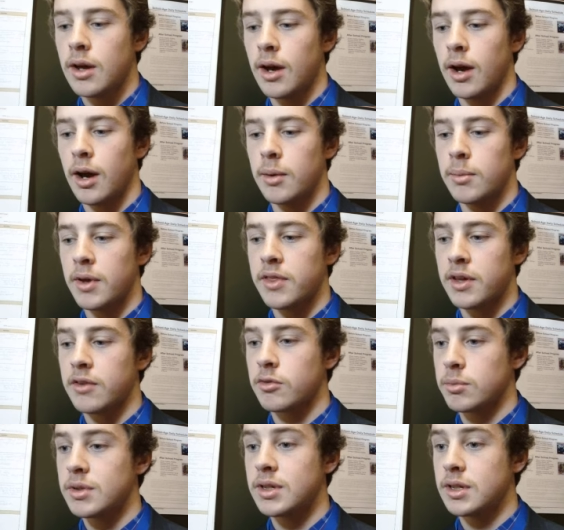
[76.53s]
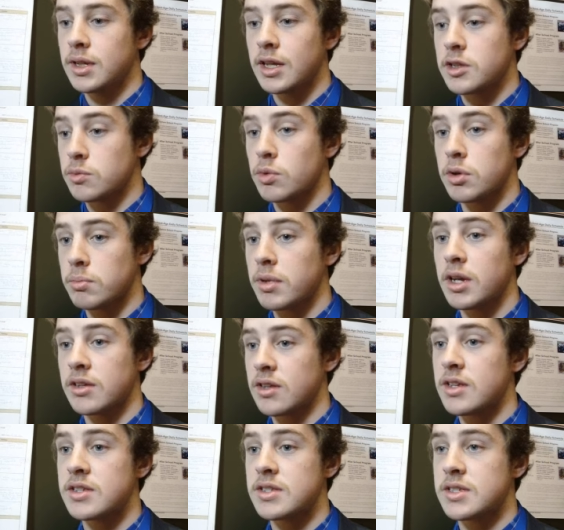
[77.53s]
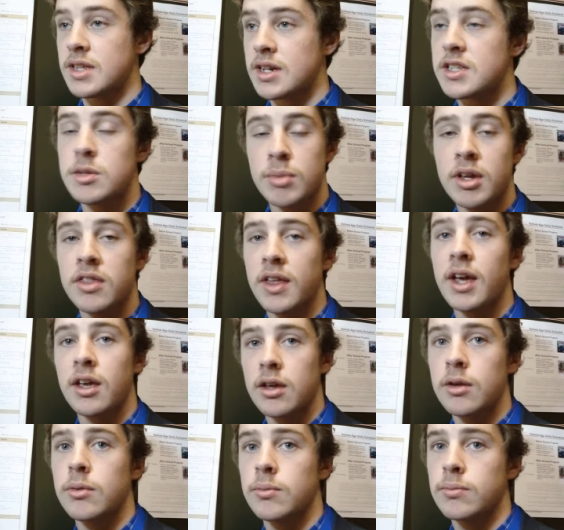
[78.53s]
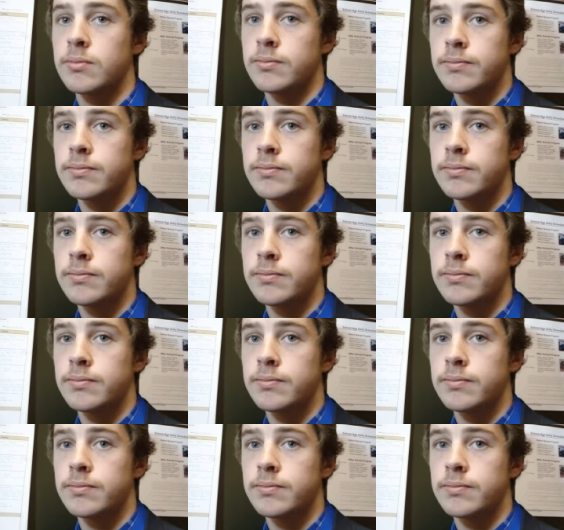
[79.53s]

Um, I think for me, that's what the biggest is, is that it's a big thank you.